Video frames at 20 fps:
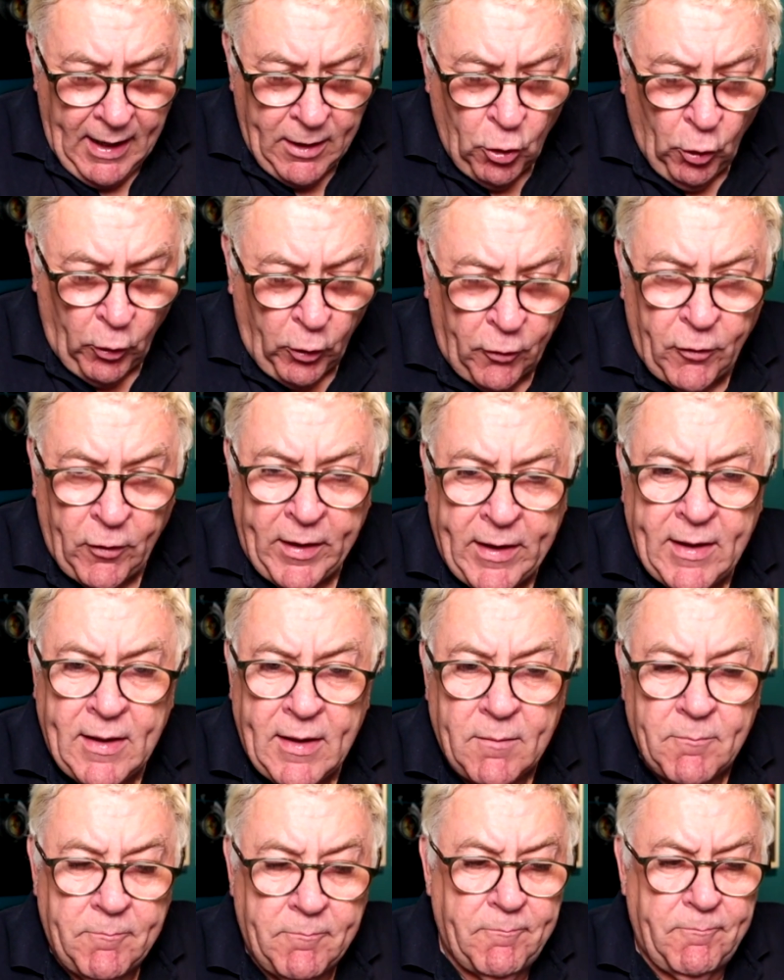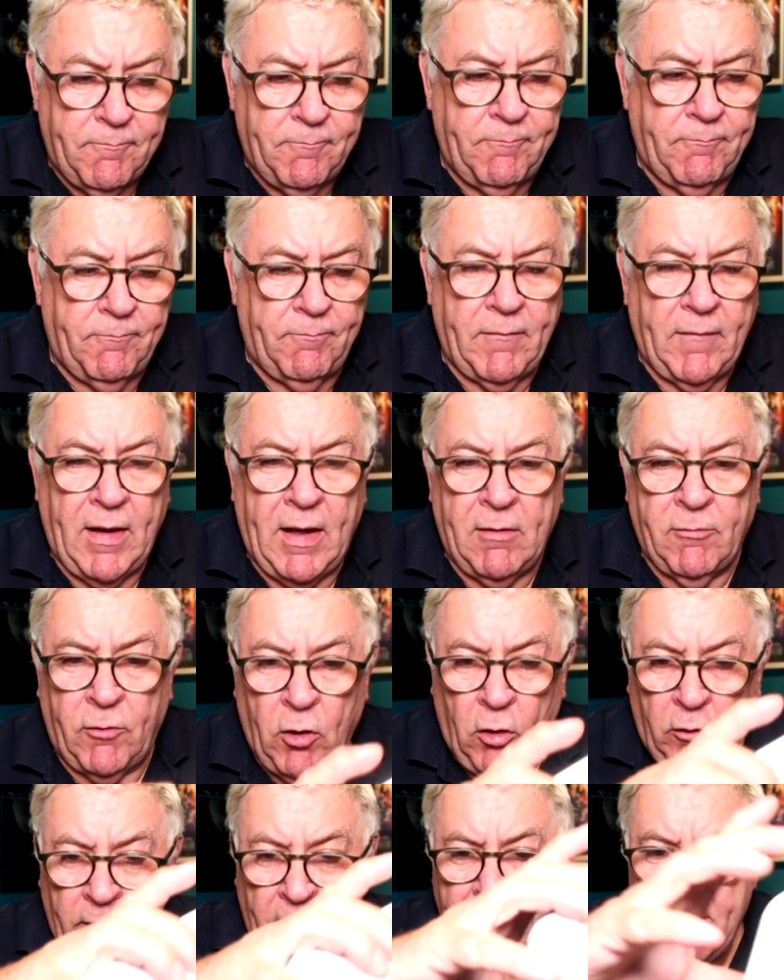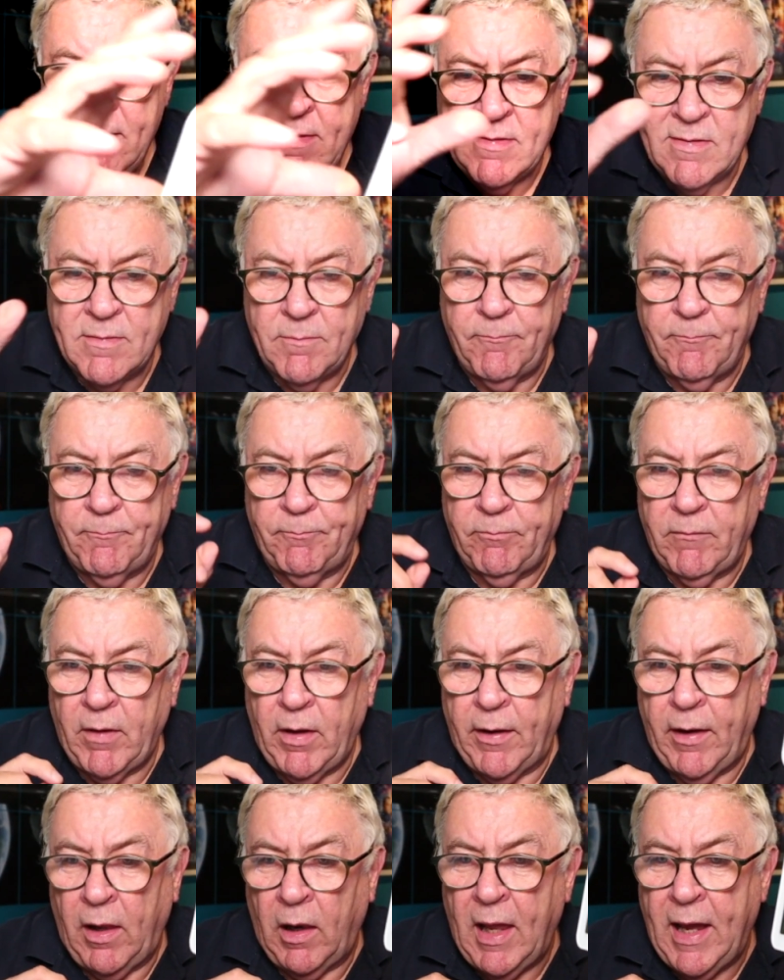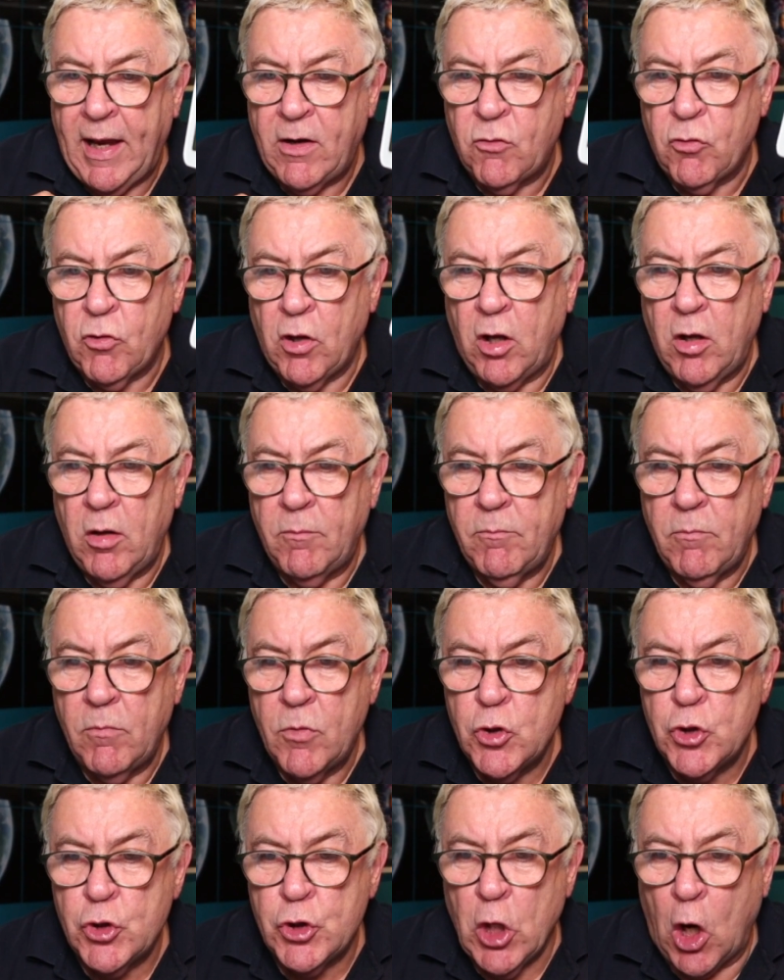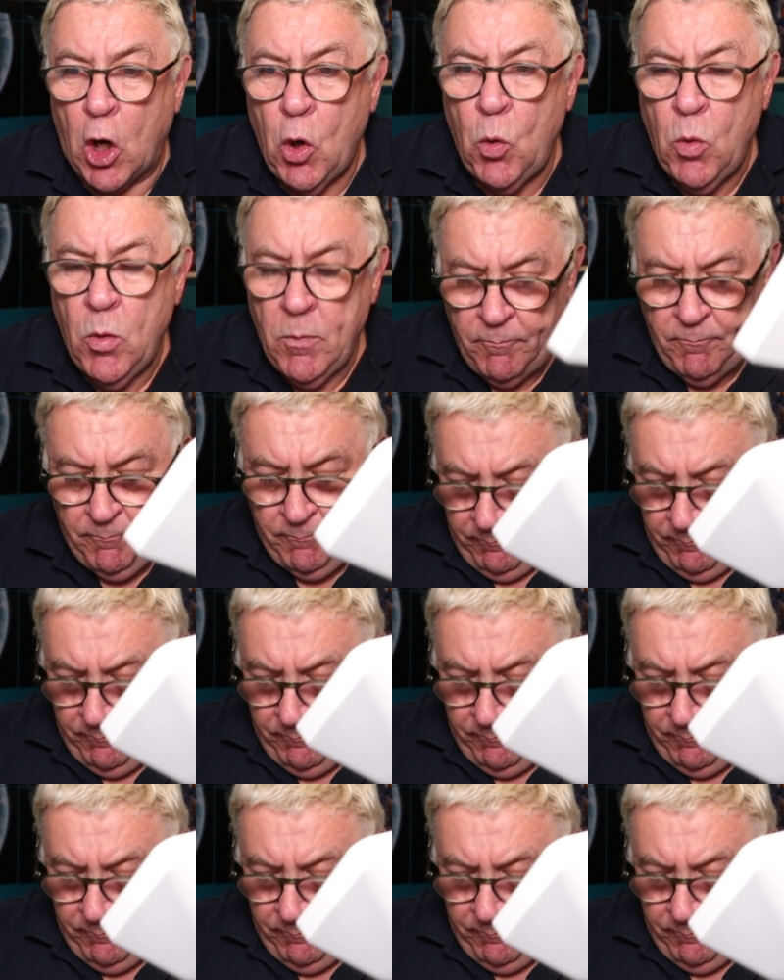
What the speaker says: Another thing, I've got this, an Alexa show.